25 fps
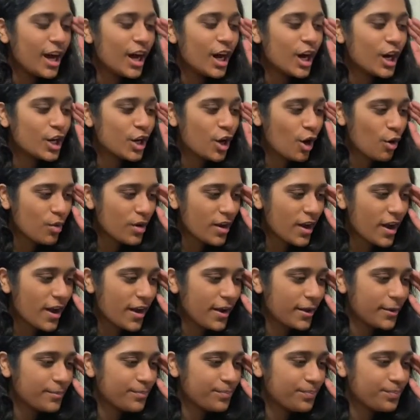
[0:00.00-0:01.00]

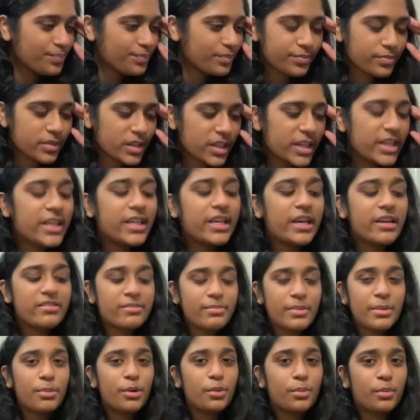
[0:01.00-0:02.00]
Hakoda, he gives
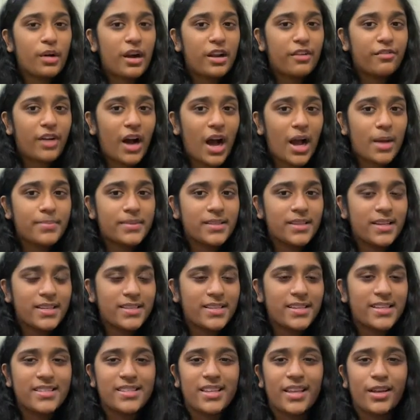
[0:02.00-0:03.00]
me boomerang vibes because
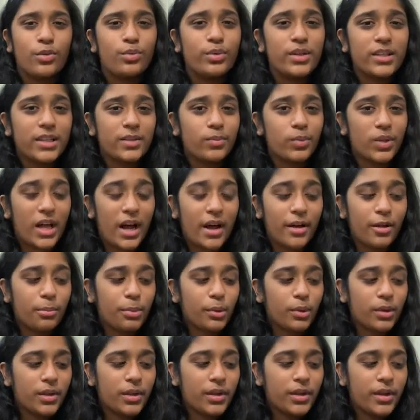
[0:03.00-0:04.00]
he's like really
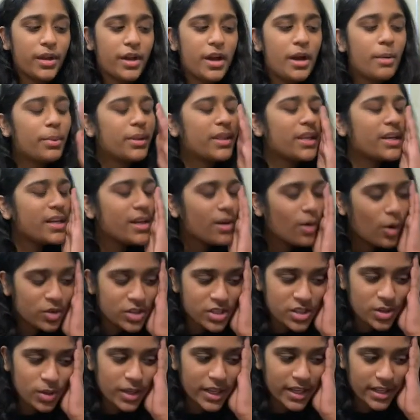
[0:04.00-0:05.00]
reliable, but then he
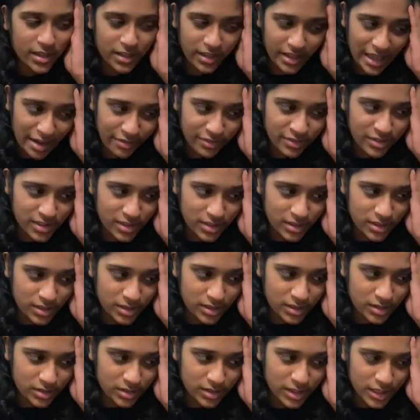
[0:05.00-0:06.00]
also like left
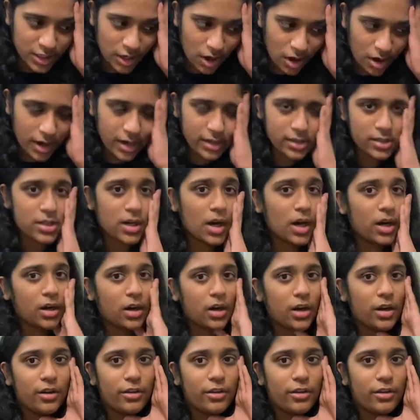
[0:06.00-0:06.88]
Katara and Sokka